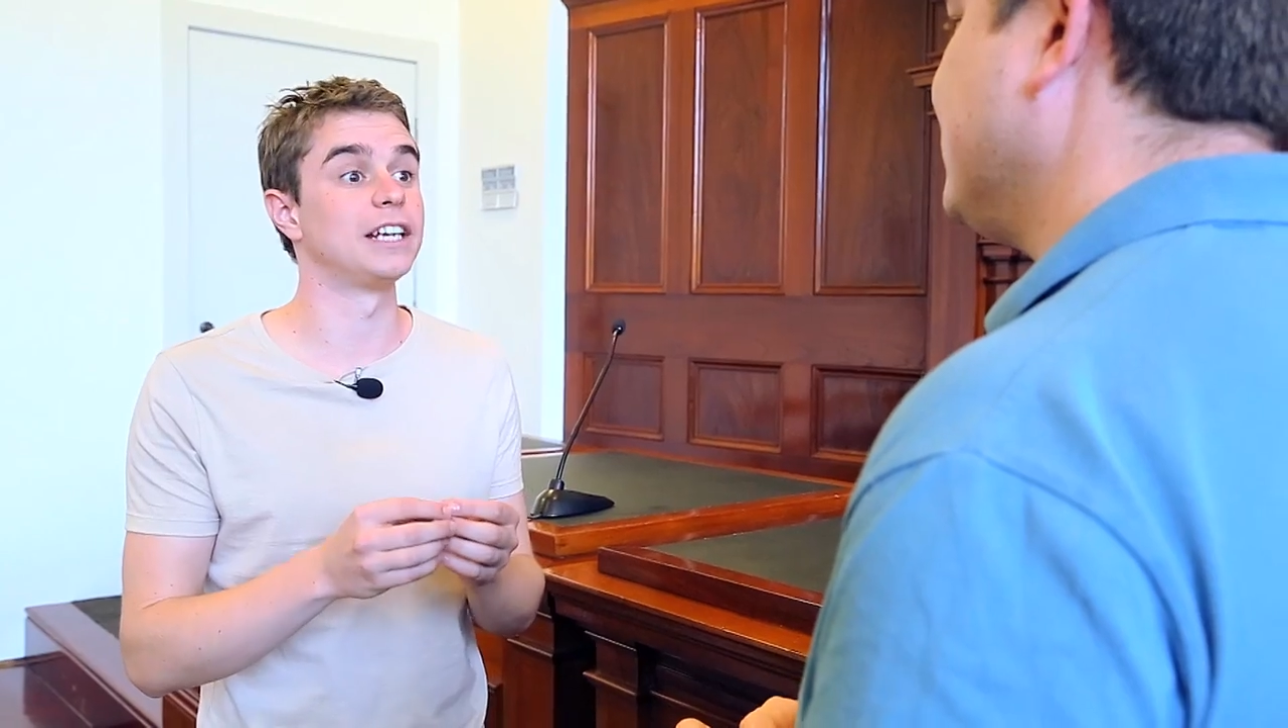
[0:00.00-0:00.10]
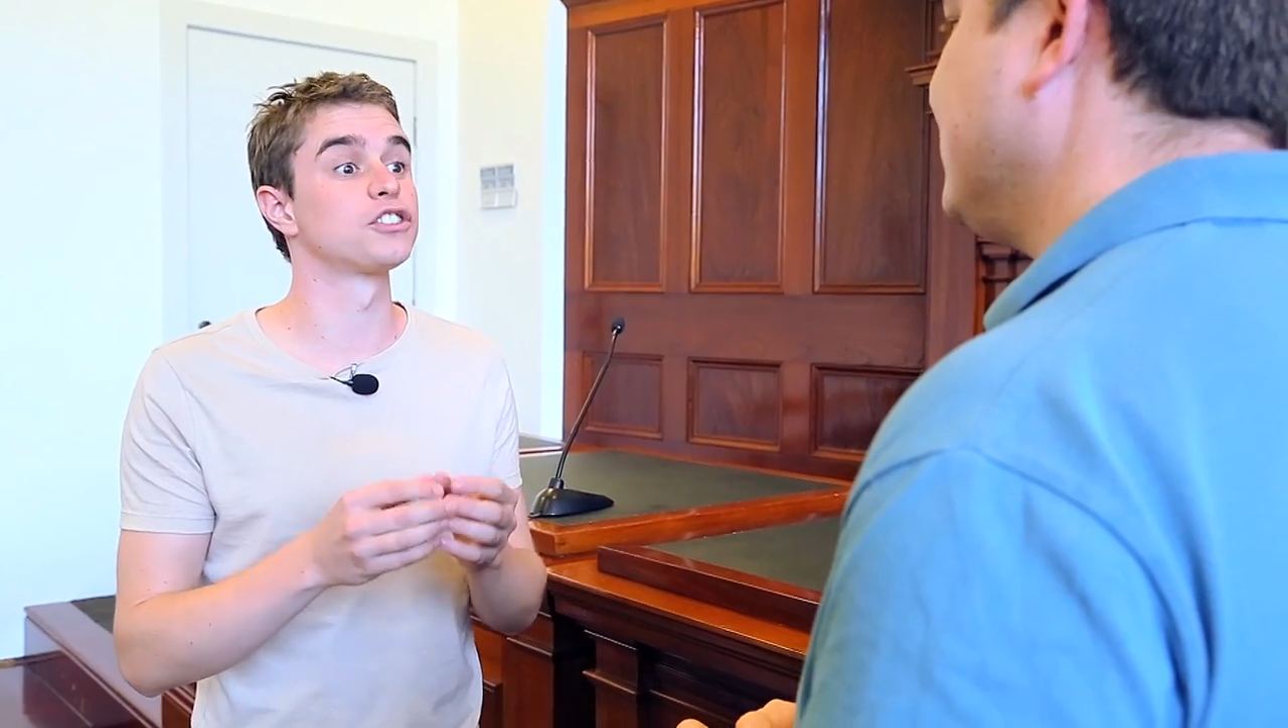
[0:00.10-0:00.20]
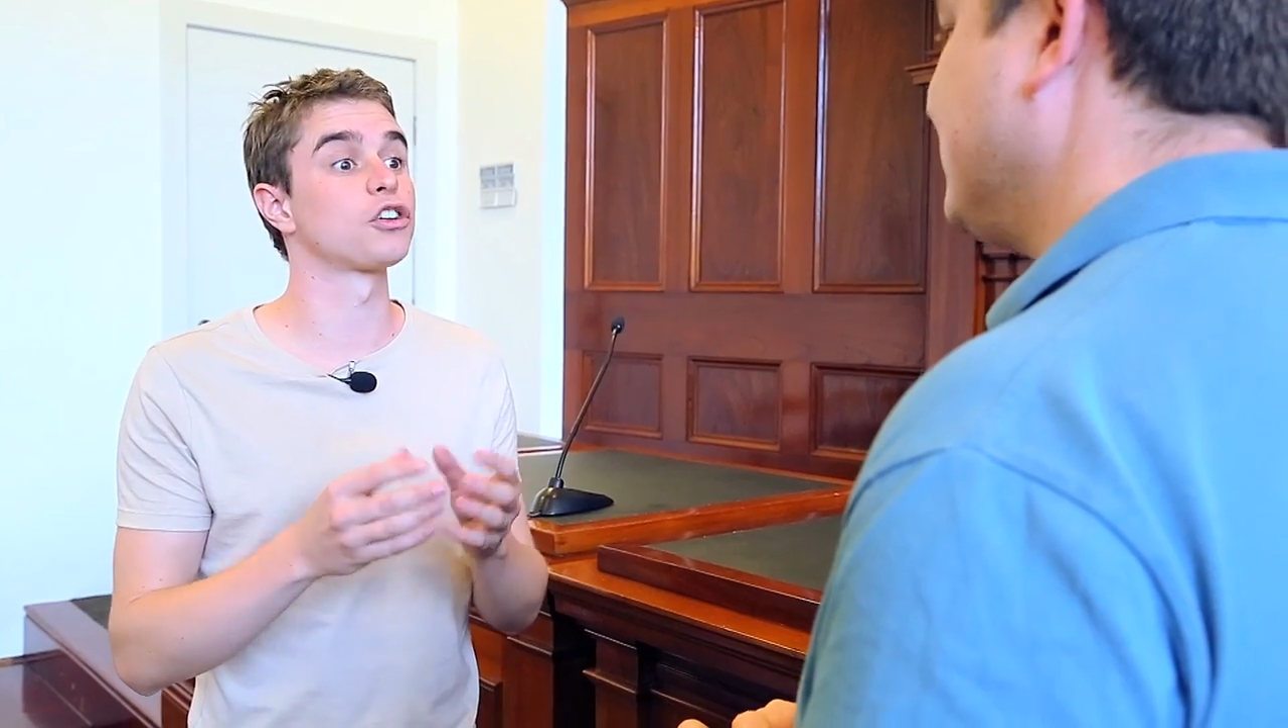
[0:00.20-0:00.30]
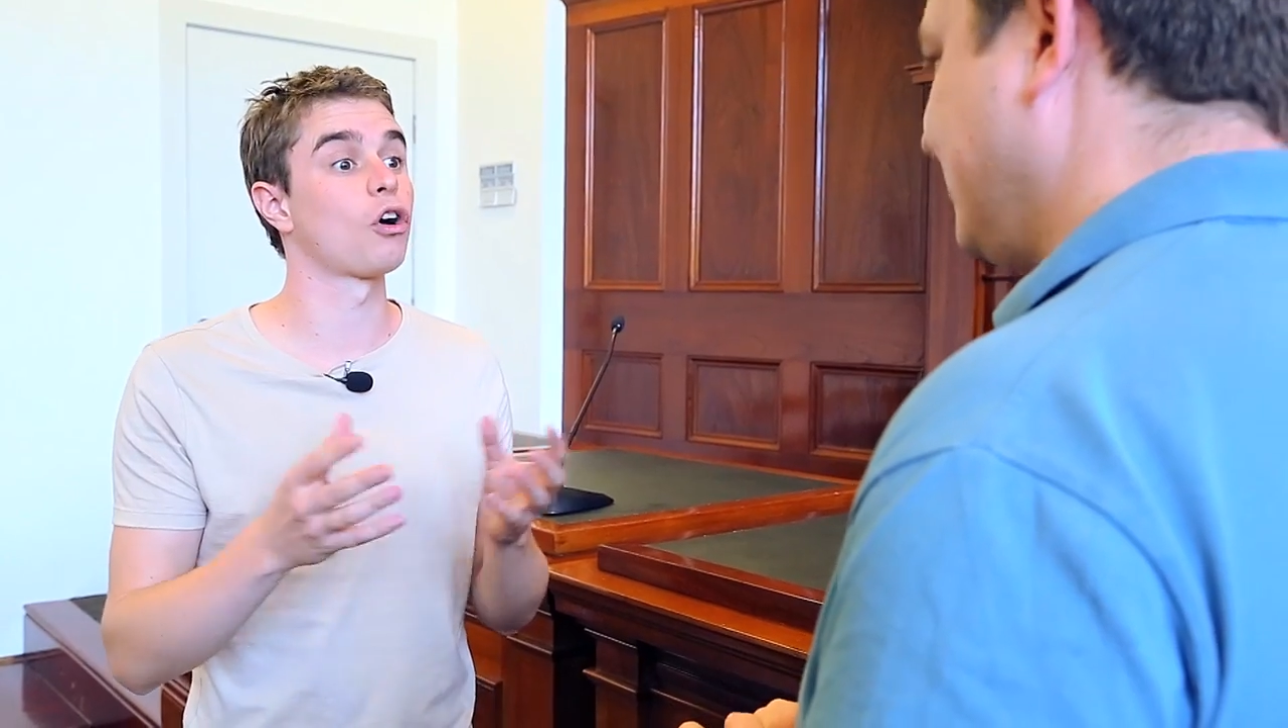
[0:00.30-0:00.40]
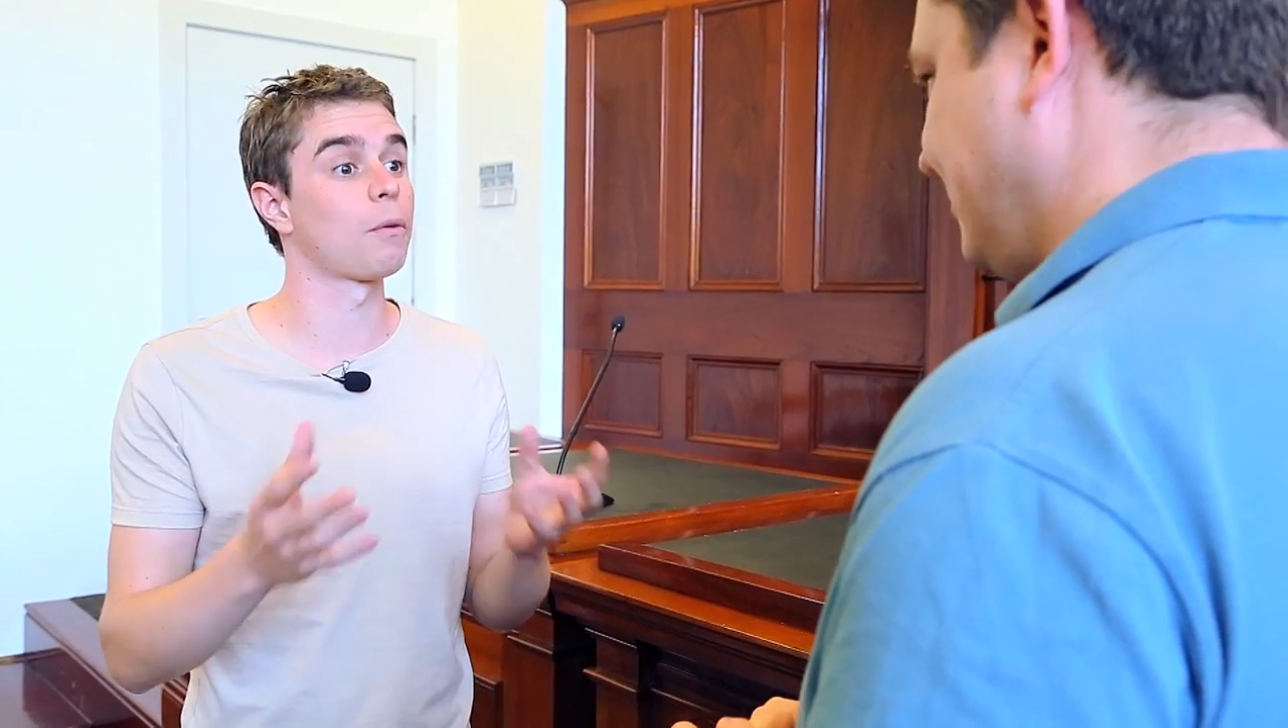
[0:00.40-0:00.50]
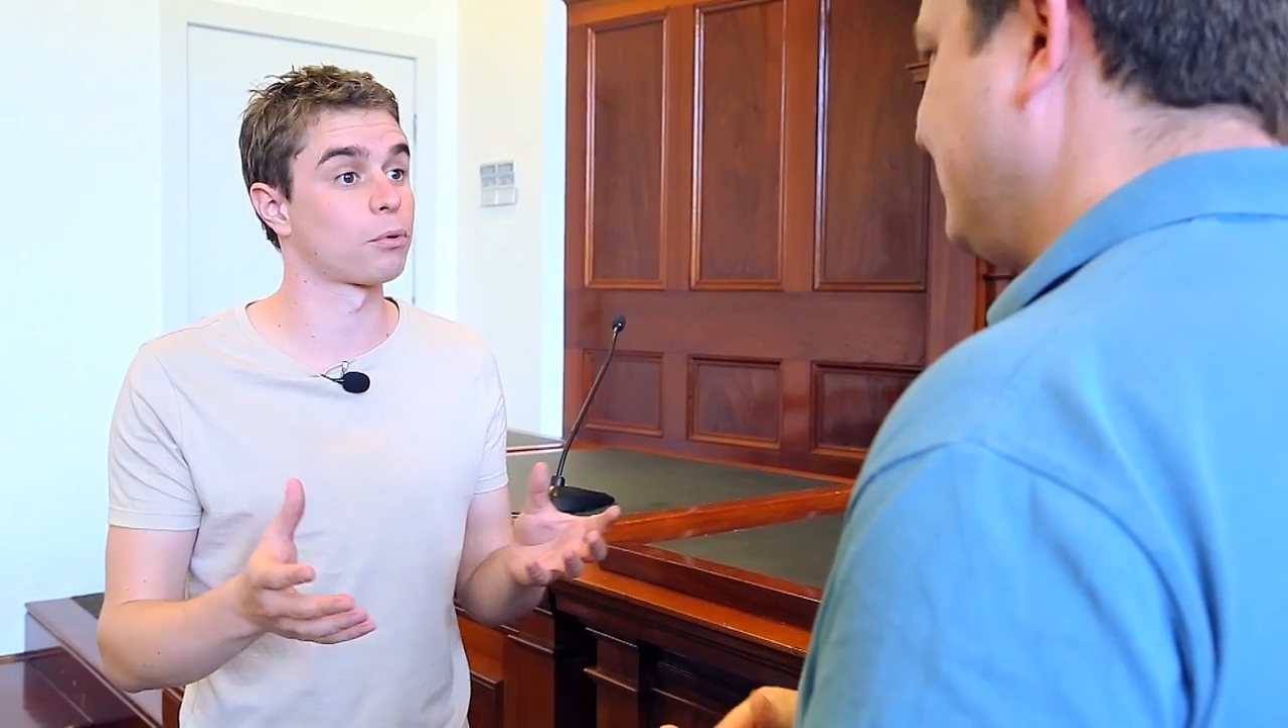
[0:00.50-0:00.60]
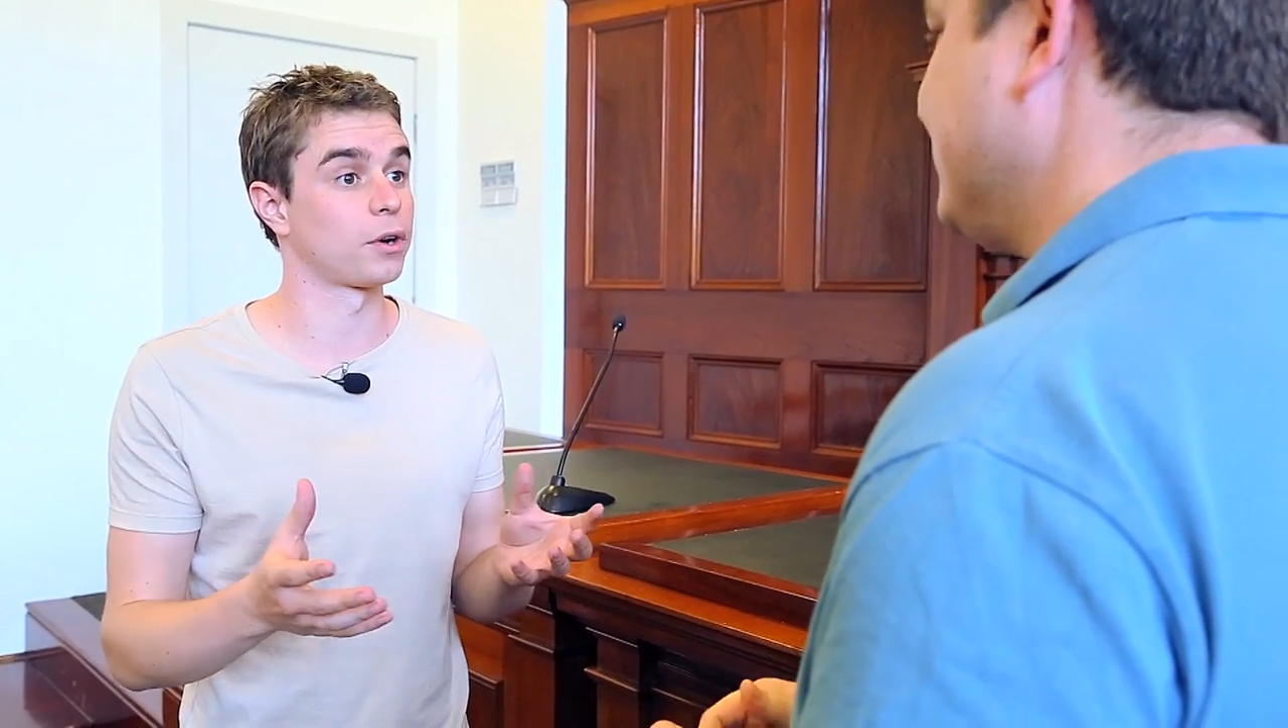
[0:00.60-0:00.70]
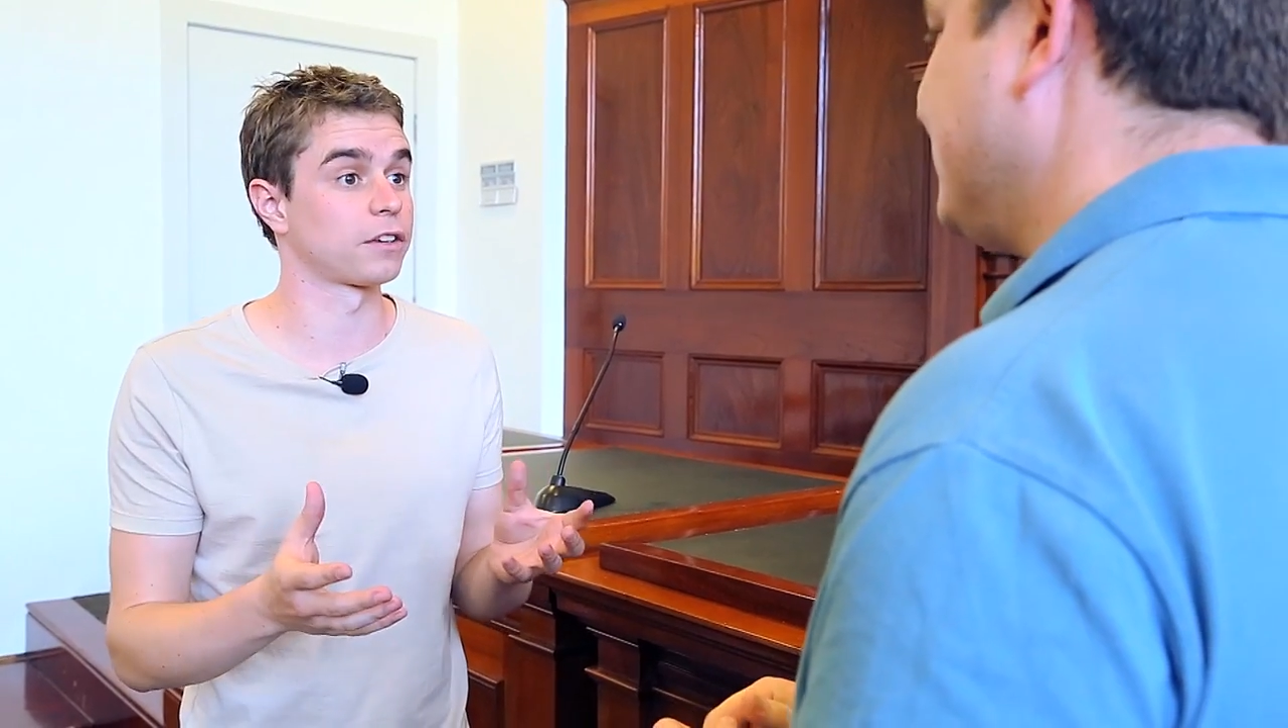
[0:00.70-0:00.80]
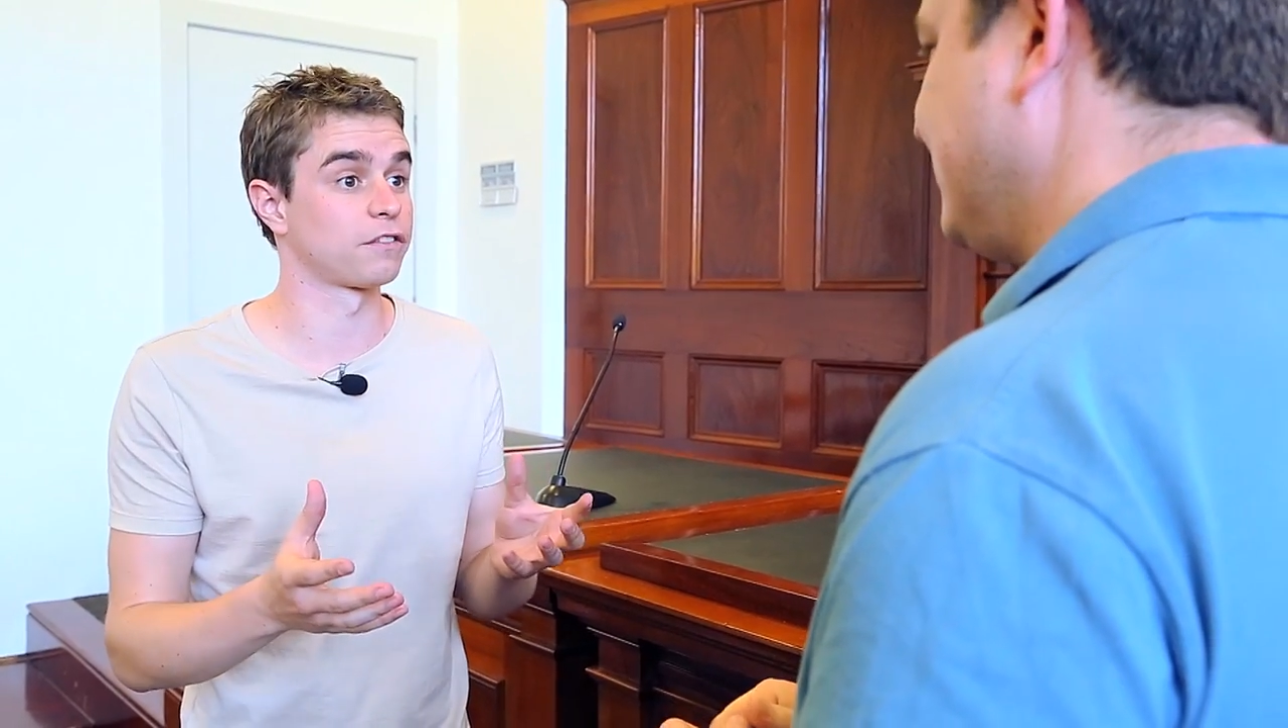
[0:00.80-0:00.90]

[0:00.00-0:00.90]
interpret